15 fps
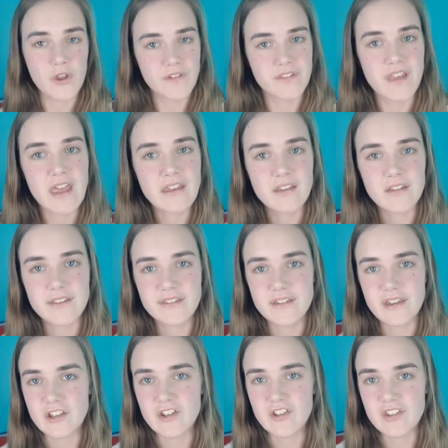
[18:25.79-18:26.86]
contenders
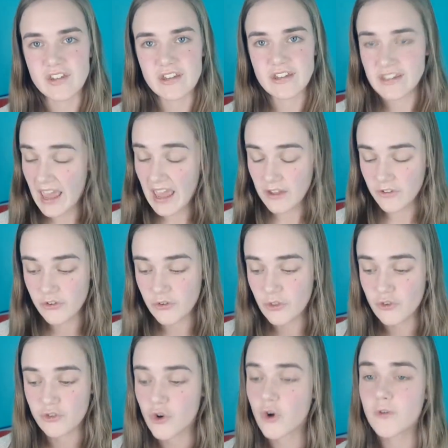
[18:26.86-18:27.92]
didn't get to
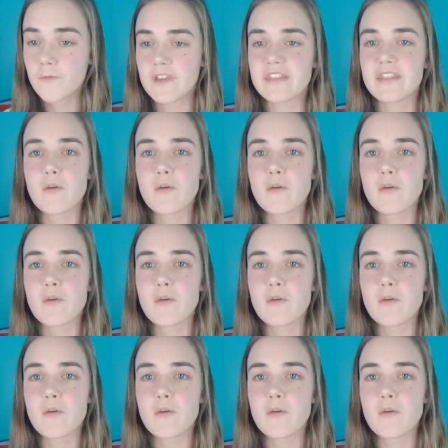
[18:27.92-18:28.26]
the trophy,